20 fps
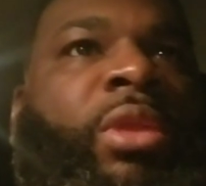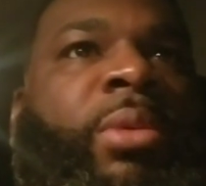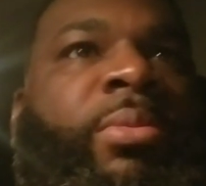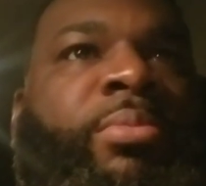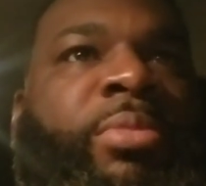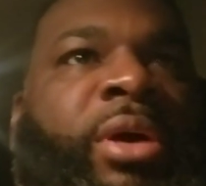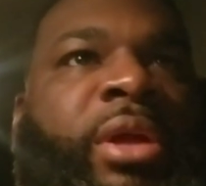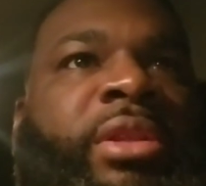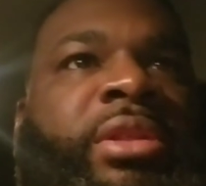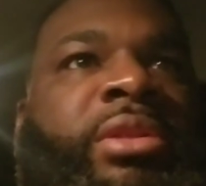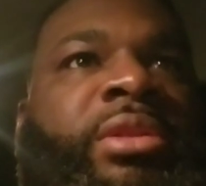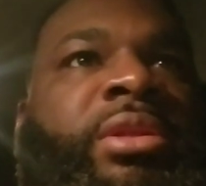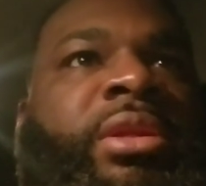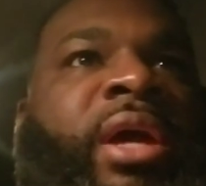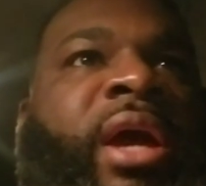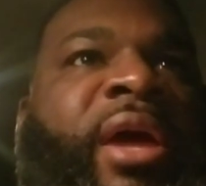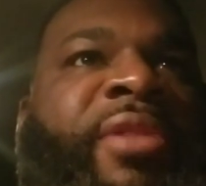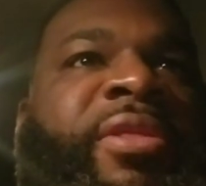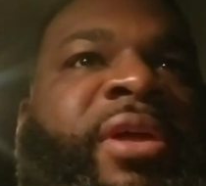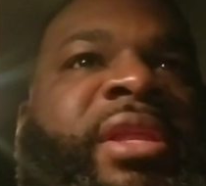But
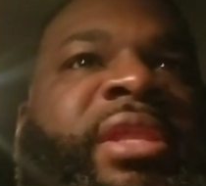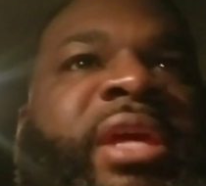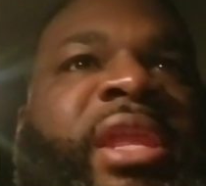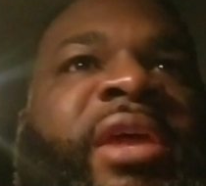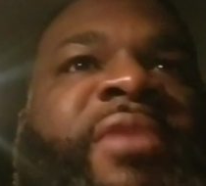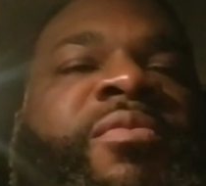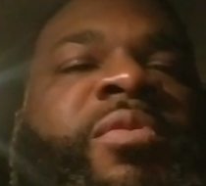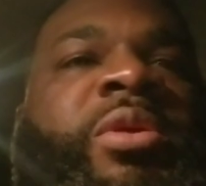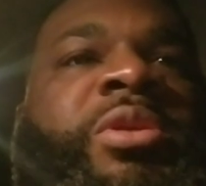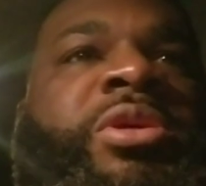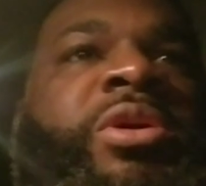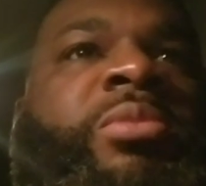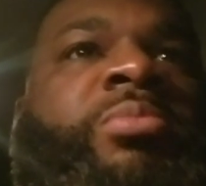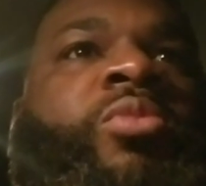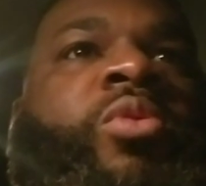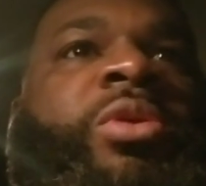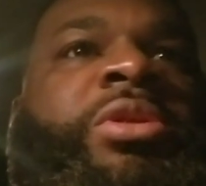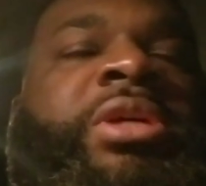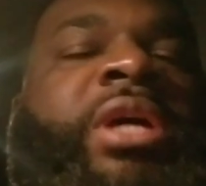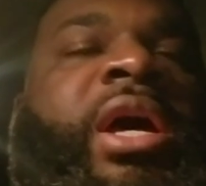I think that if we took
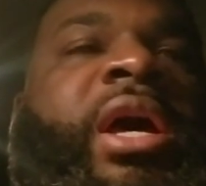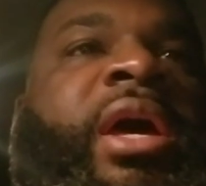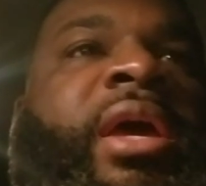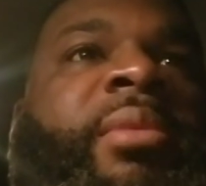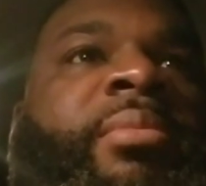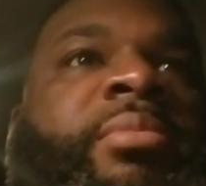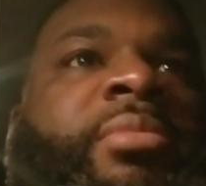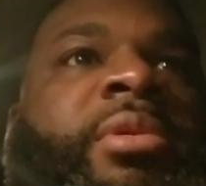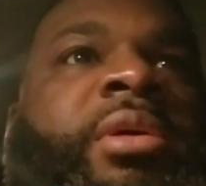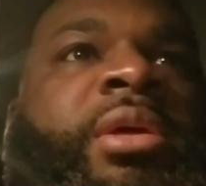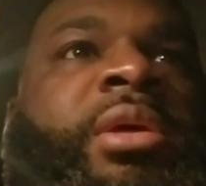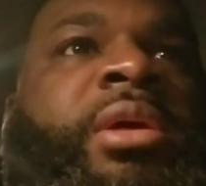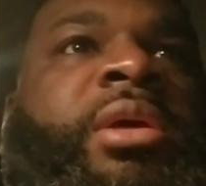more time